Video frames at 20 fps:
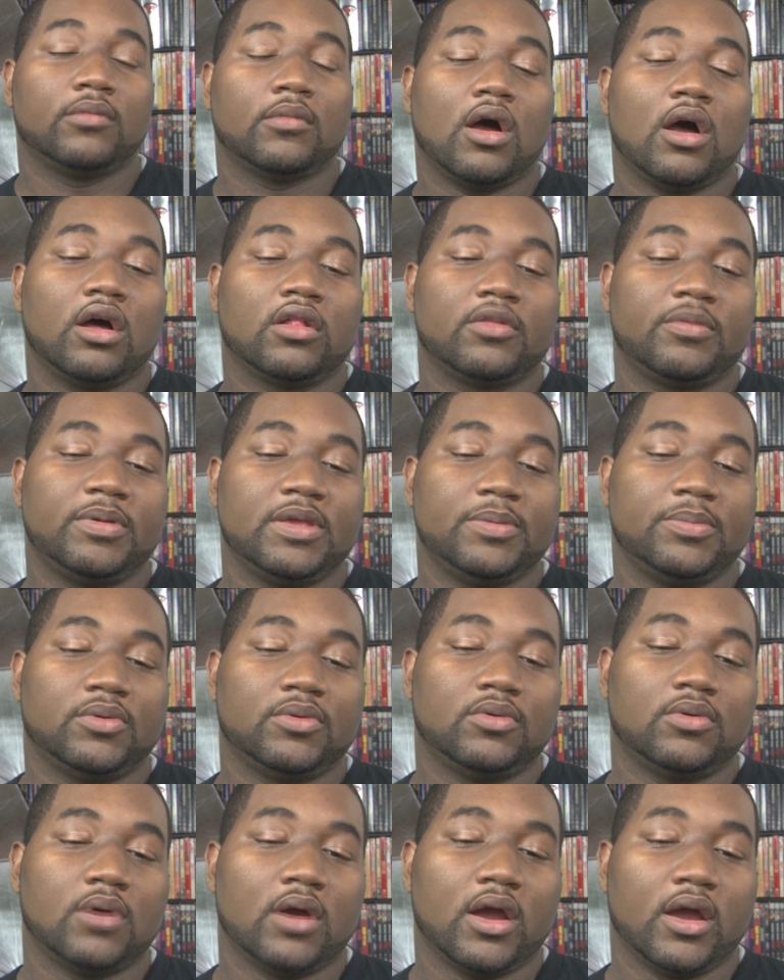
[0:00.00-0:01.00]
All the
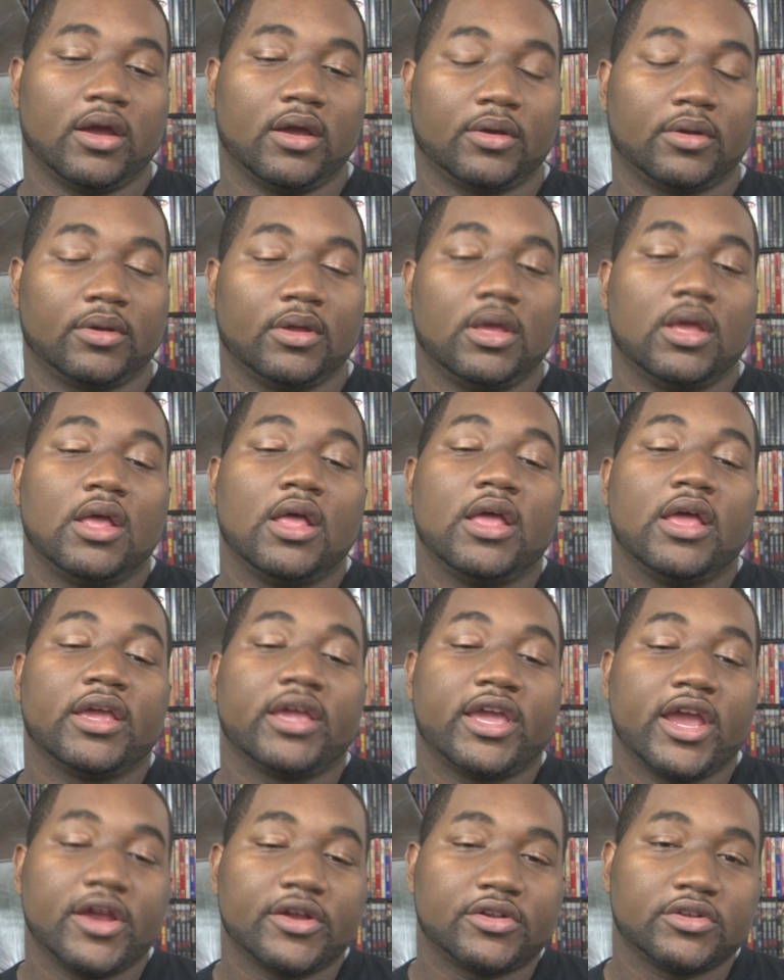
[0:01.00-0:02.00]
people are
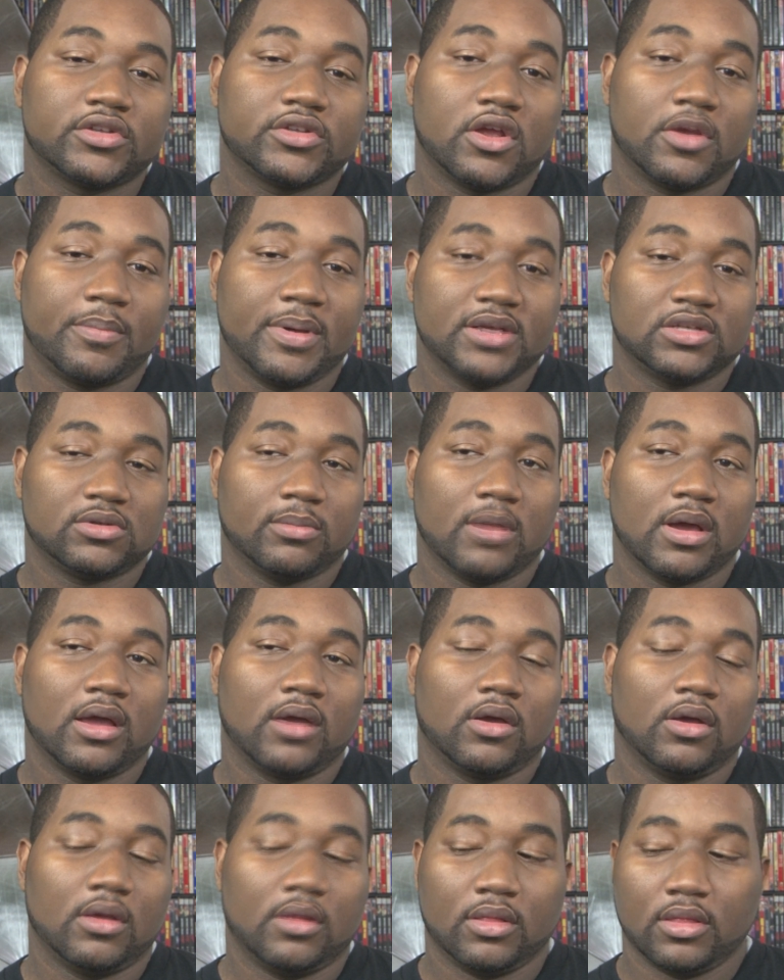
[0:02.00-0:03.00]
characters are based
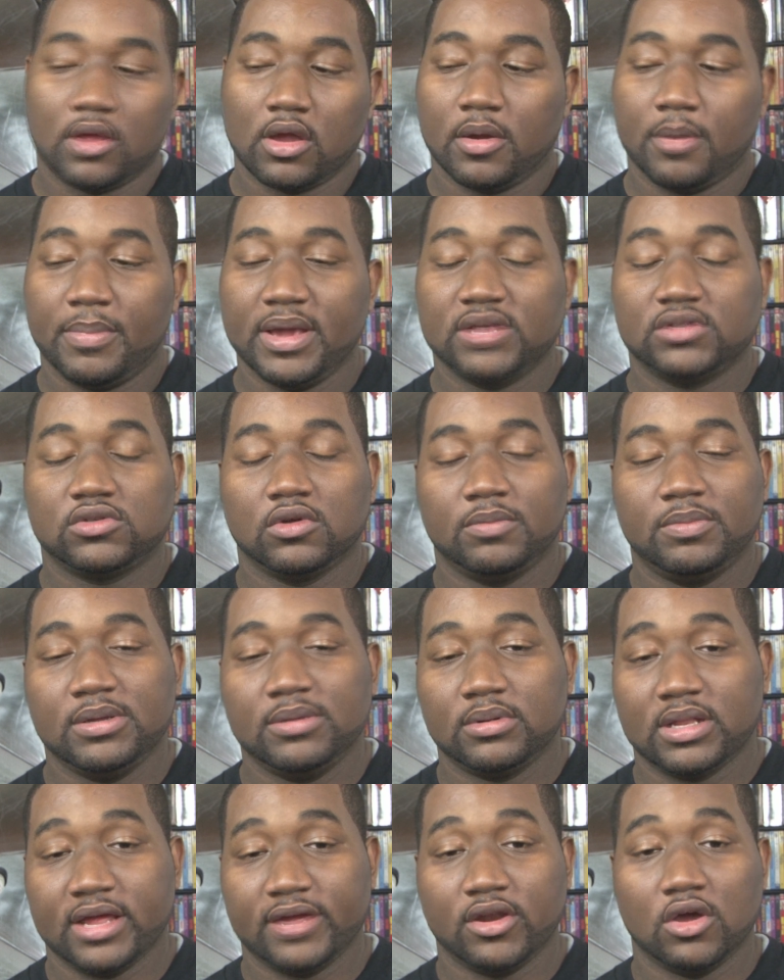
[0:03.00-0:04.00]
on
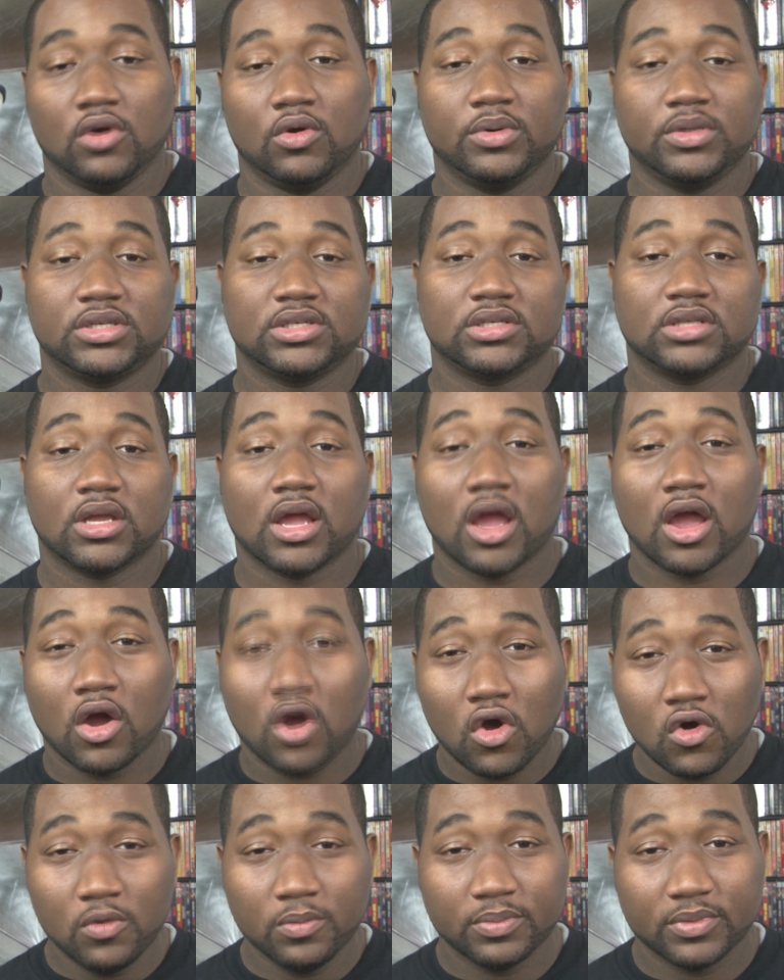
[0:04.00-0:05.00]
people I know, which I
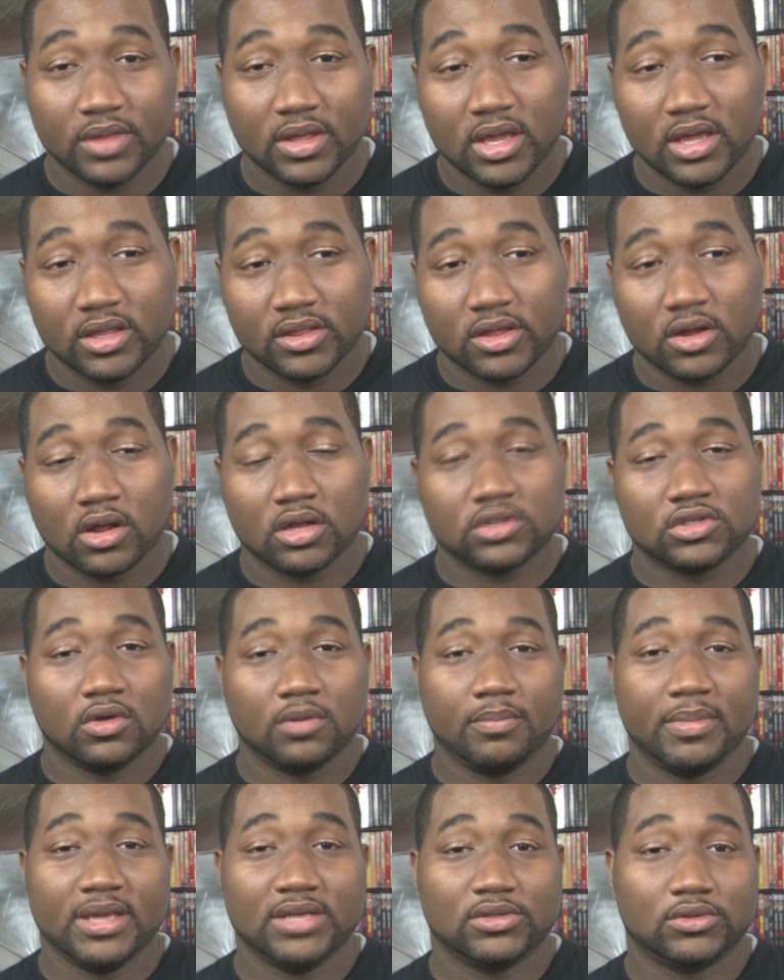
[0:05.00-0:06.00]
hope they're also
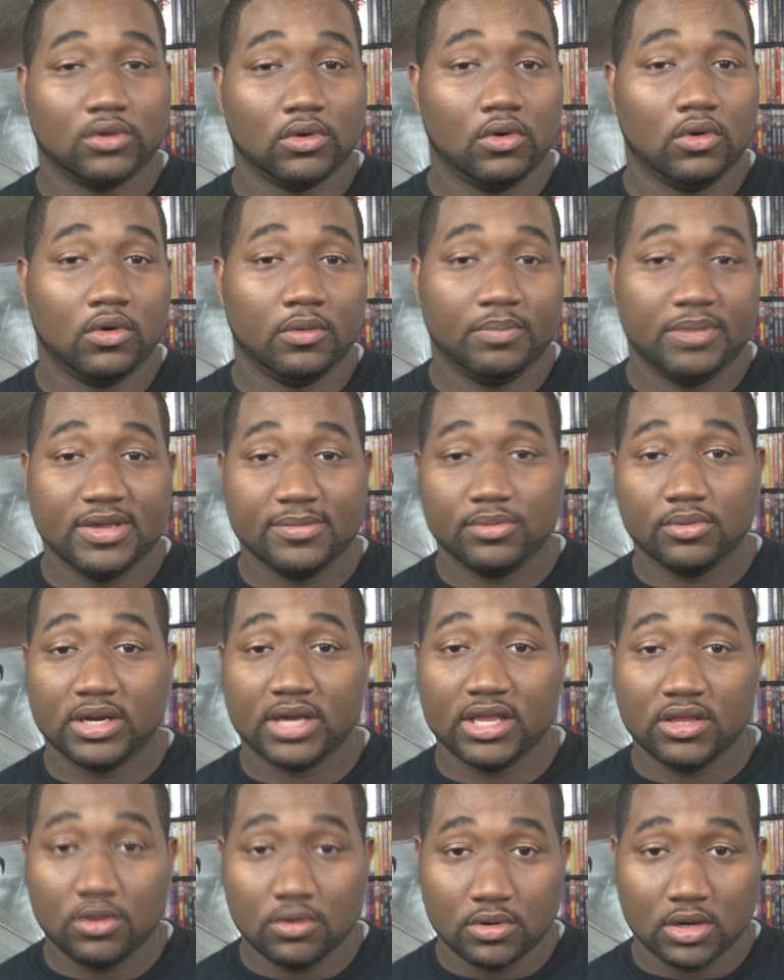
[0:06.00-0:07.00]
based on people
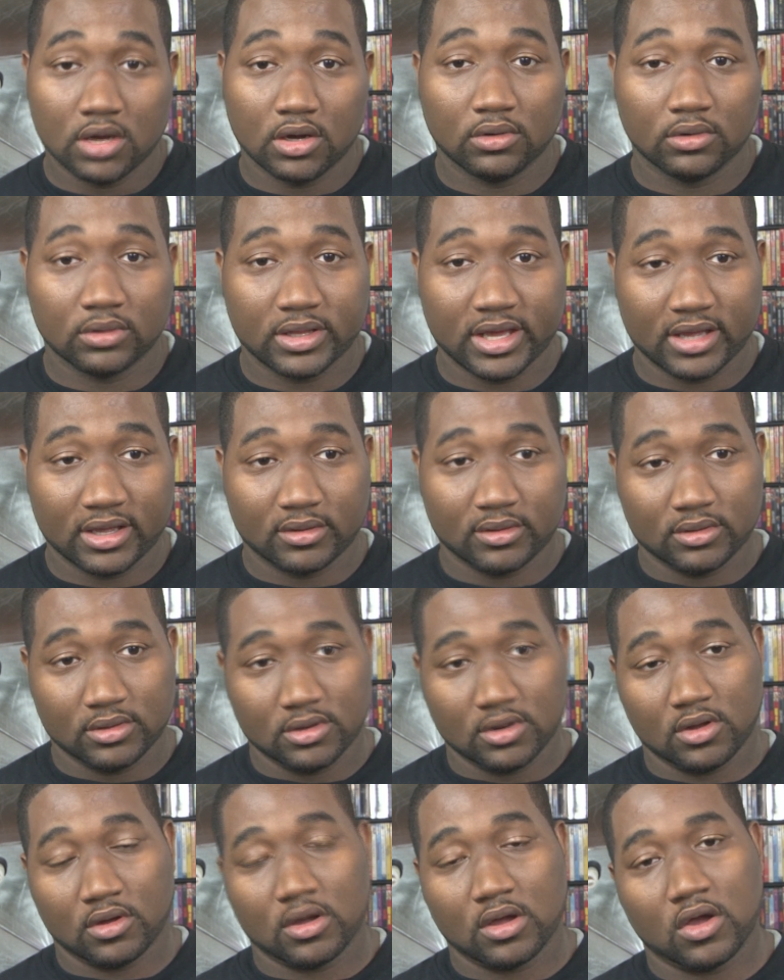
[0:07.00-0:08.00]
that
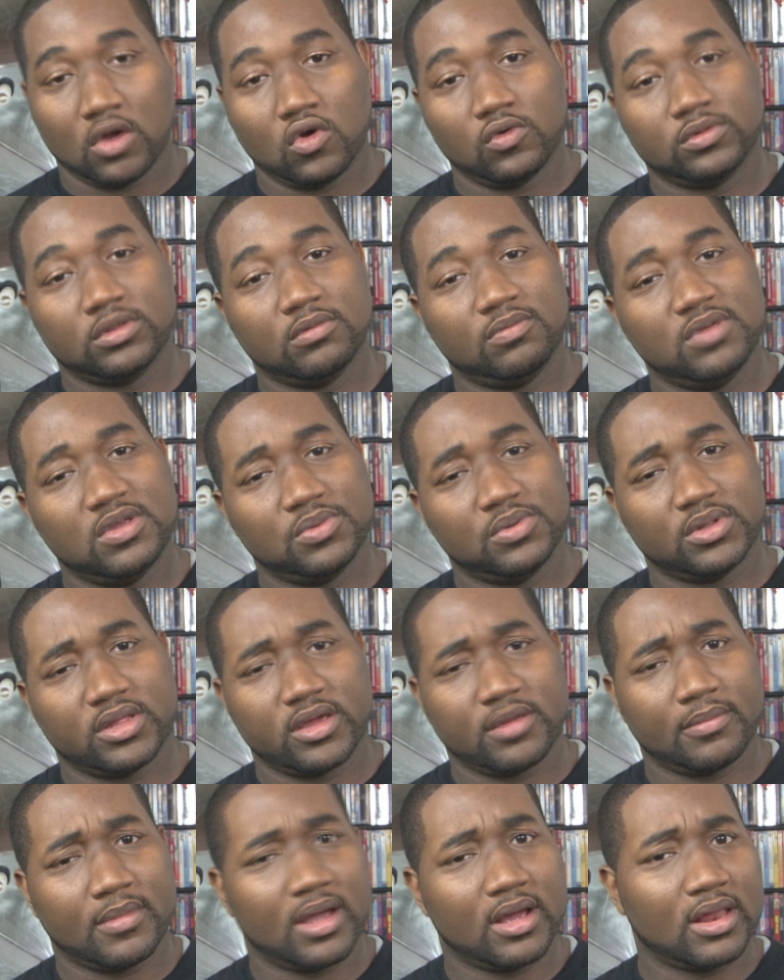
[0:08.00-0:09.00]
I hope the people that
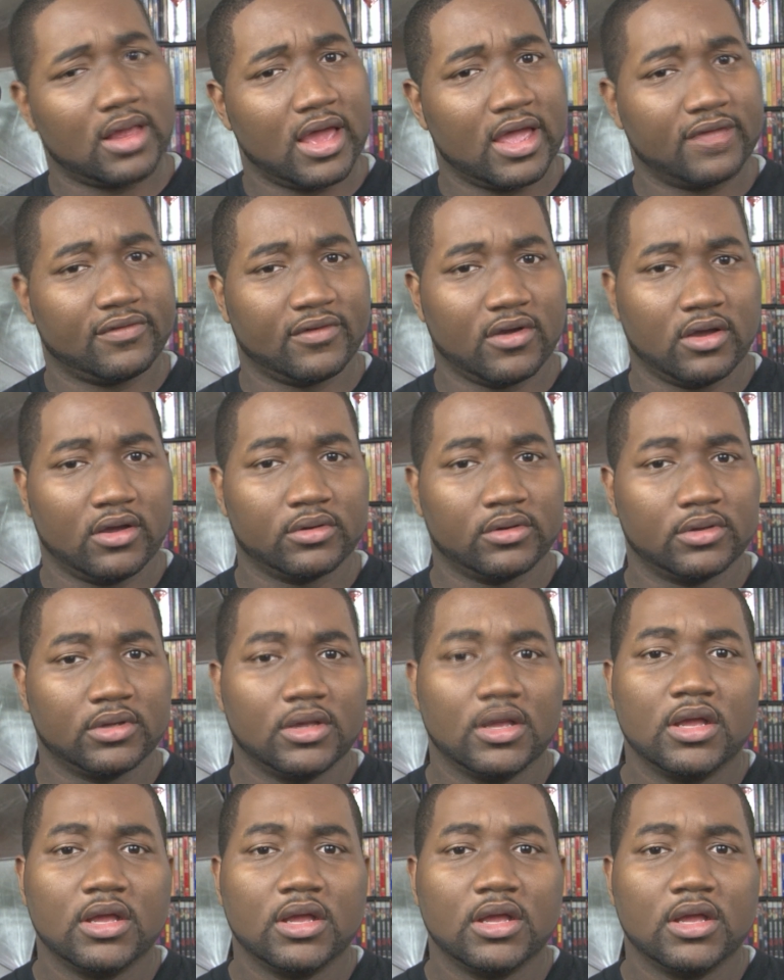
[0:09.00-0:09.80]
are in my life aren't